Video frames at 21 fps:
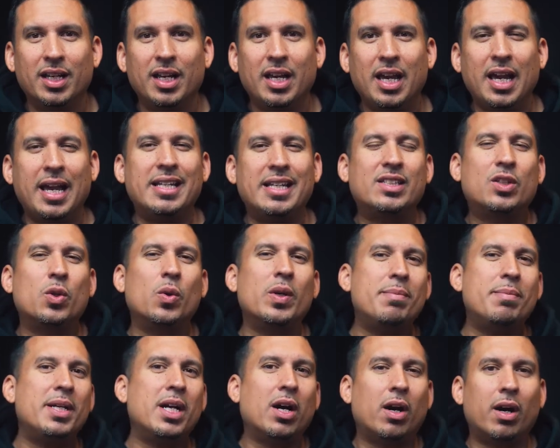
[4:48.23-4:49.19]
It's going to
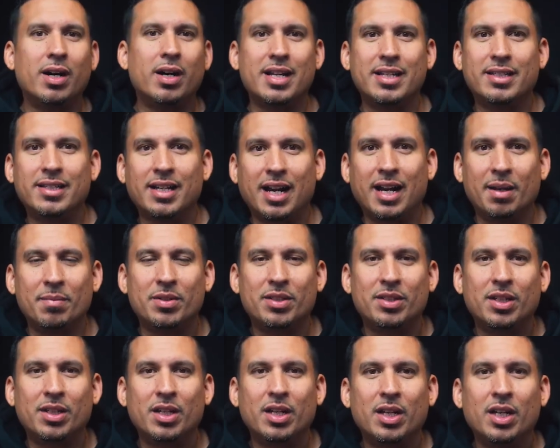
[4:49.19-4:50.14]
be hard at times.
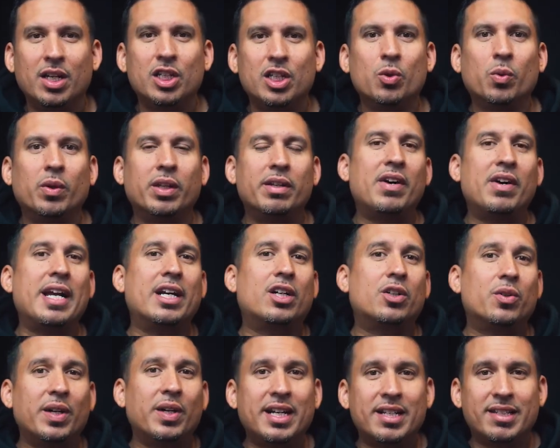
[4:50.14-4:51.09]
You will invite
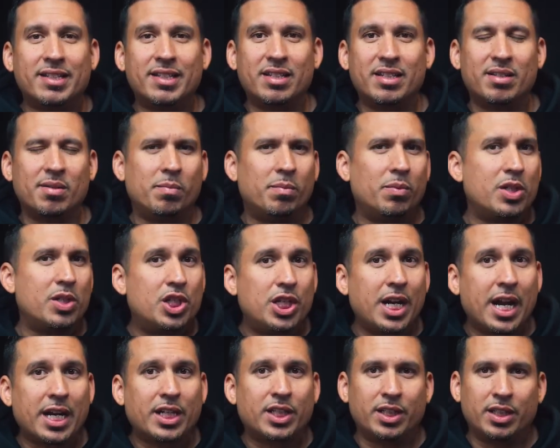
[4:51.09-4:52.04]
criticism,
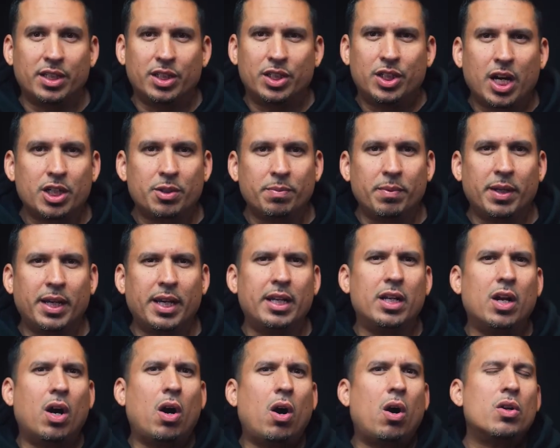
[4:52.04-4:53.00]
rejection, judgment, and
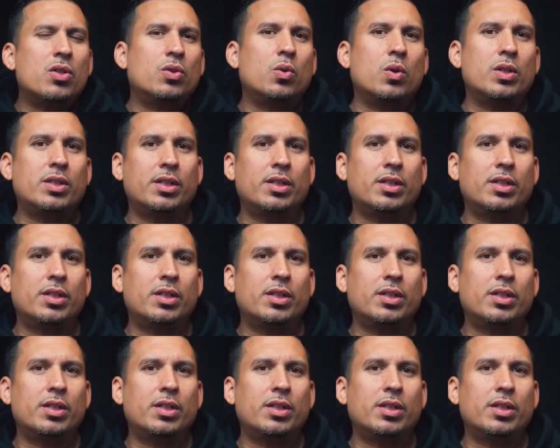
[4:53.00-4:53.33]
all sorts